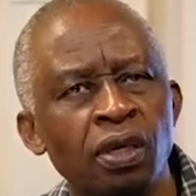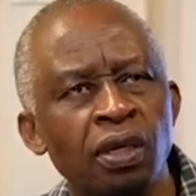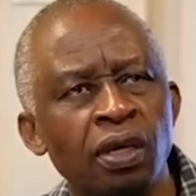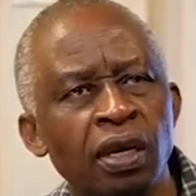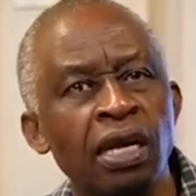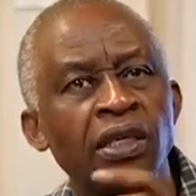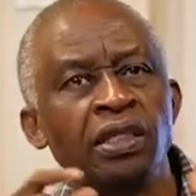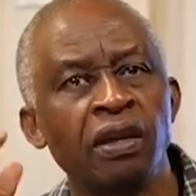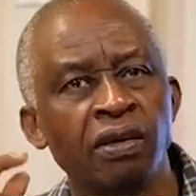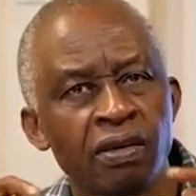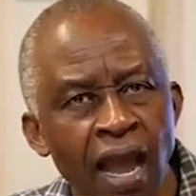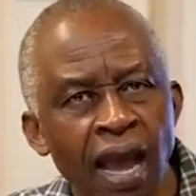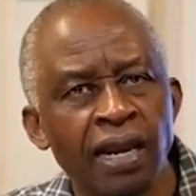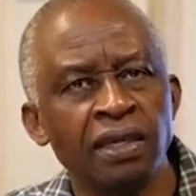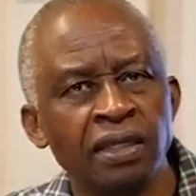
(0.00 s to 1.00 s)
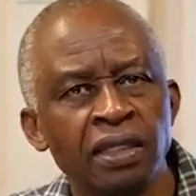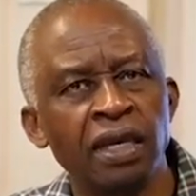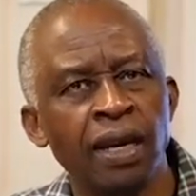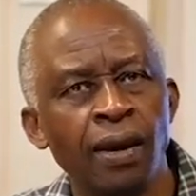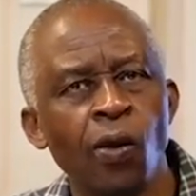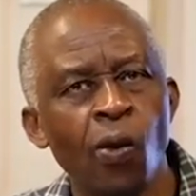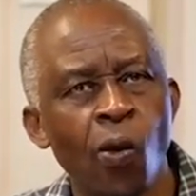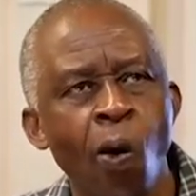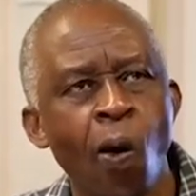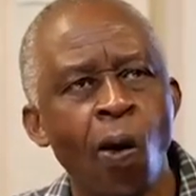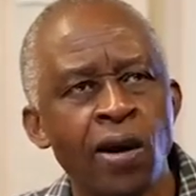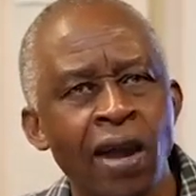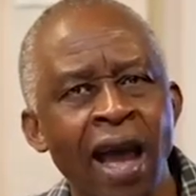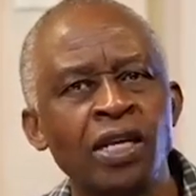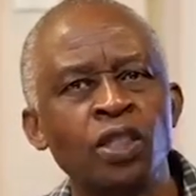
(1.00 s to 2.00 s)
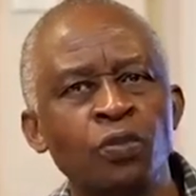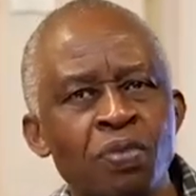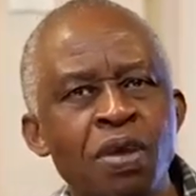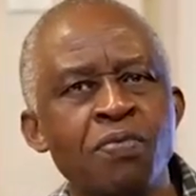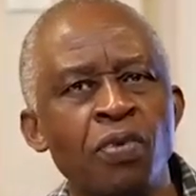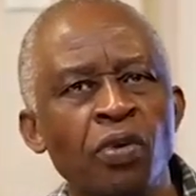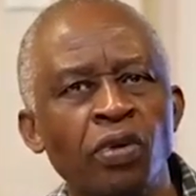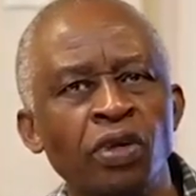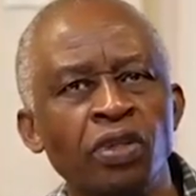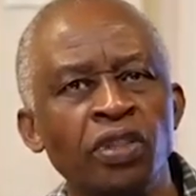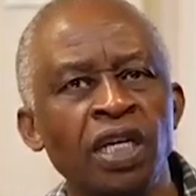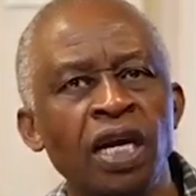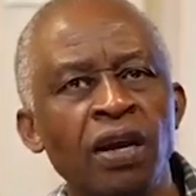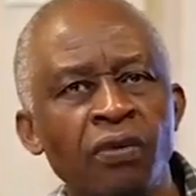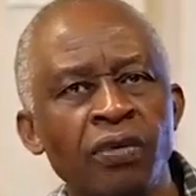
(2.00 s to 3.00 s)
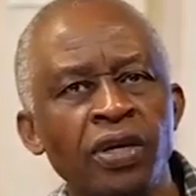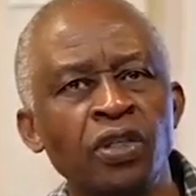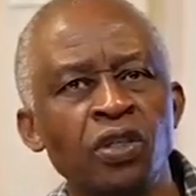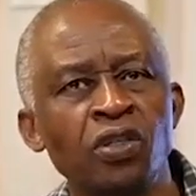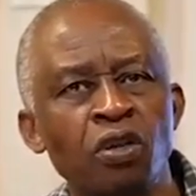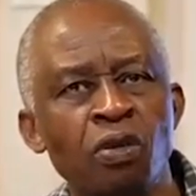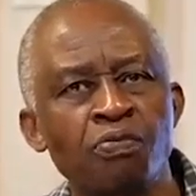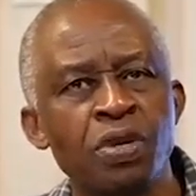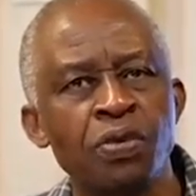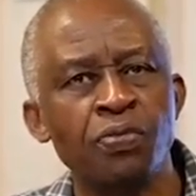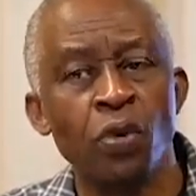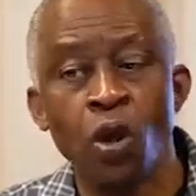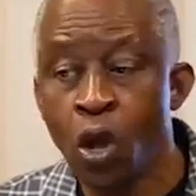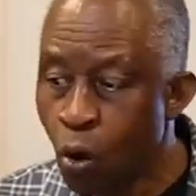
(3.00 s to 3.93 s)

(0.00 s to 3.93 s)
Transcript: is the reality the Lord has people, generations of people.